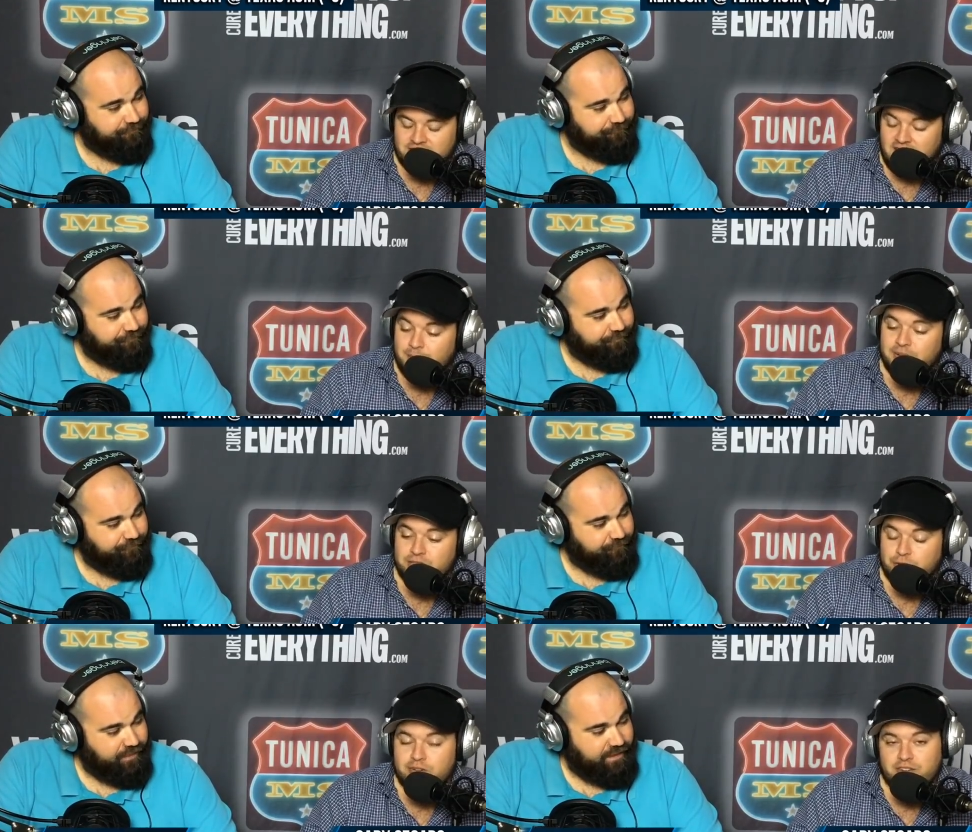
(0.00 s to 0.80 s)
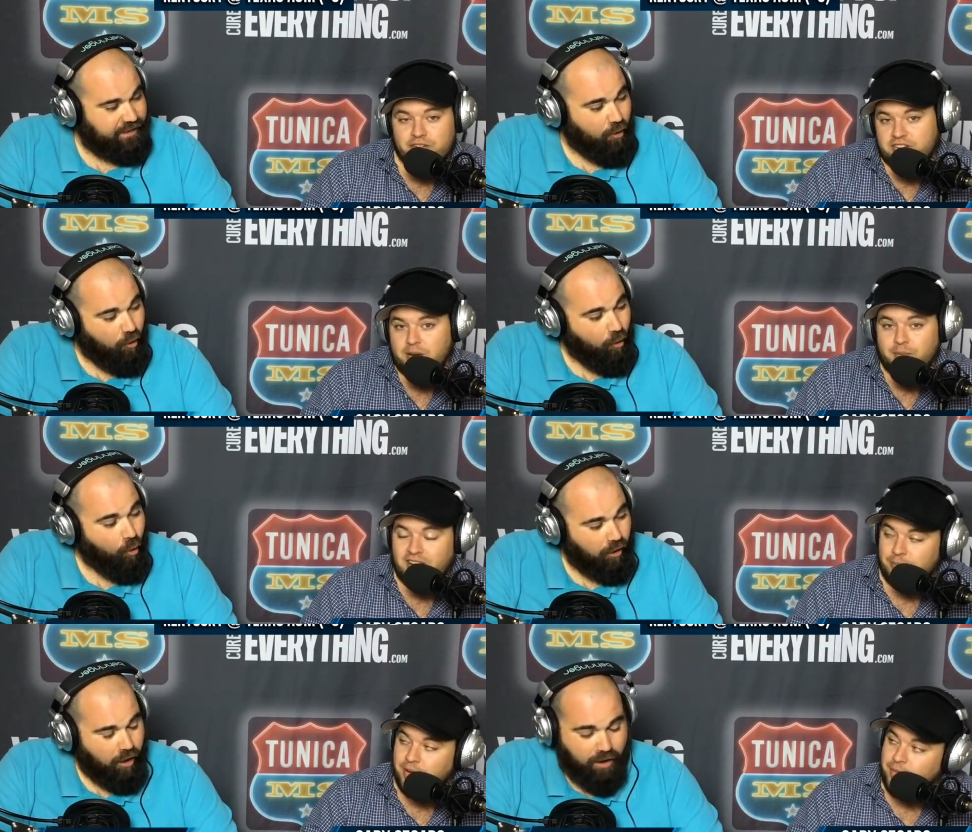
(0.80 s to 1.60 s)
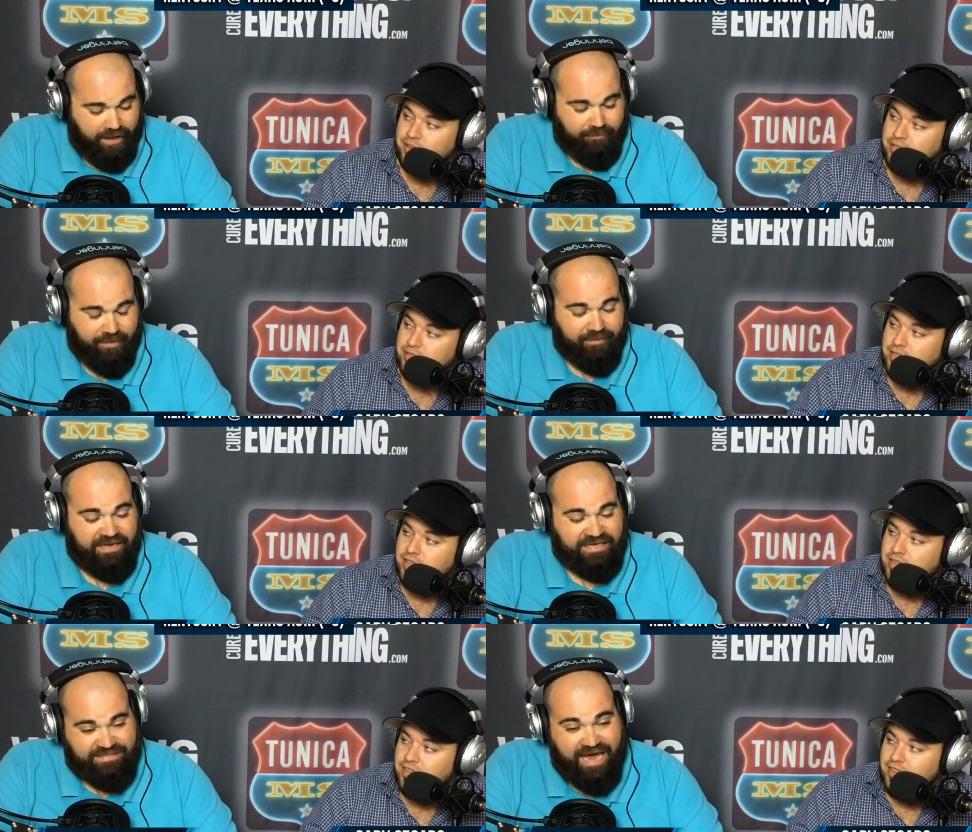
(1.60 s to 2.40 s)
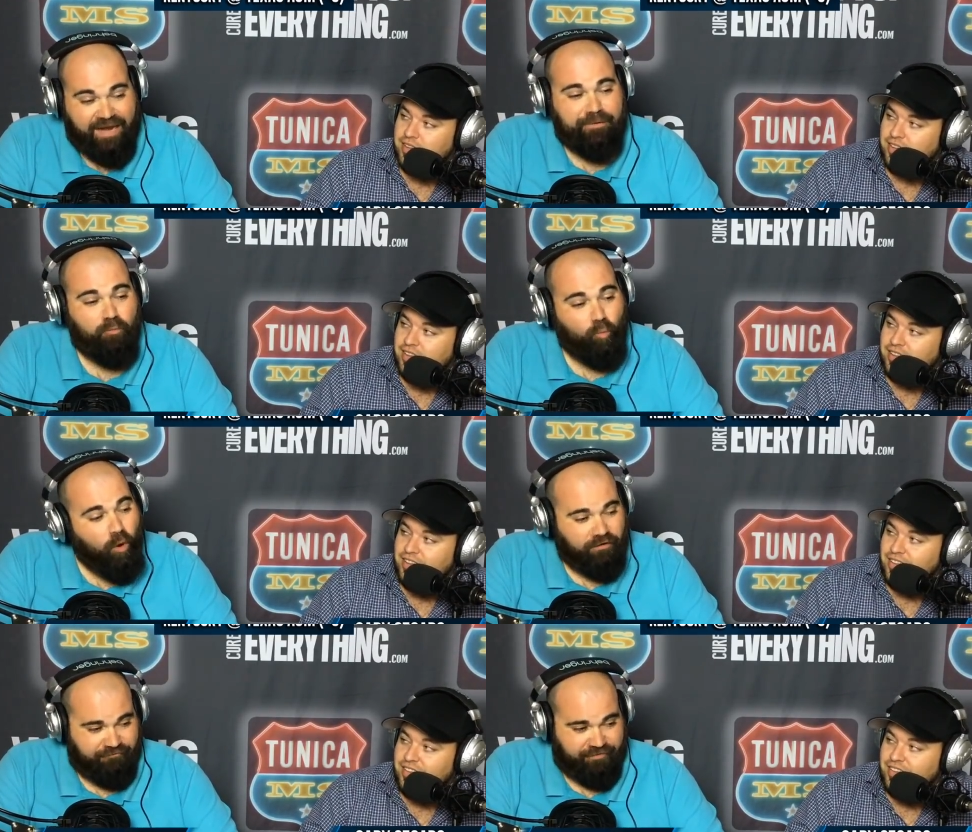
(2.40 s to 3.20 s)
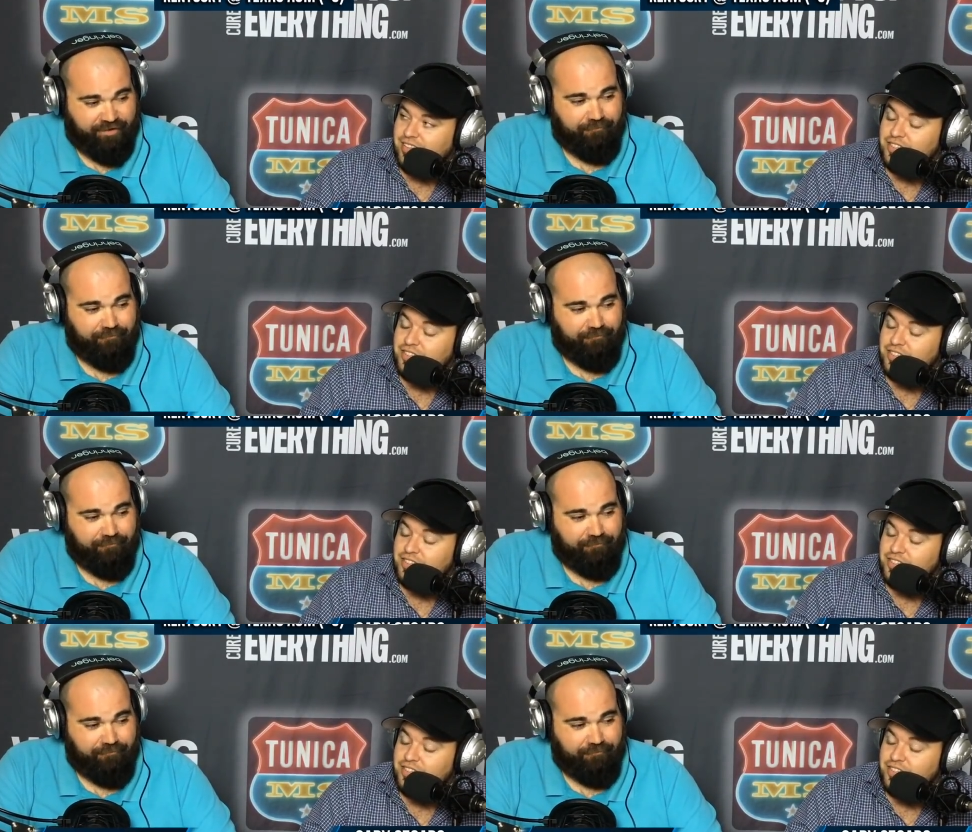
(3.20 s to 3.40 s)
Speaker 1: has got to beat Georgia or he's got to beat or Alabama. Alabama.
Speaker 2: He's got to beat one of them.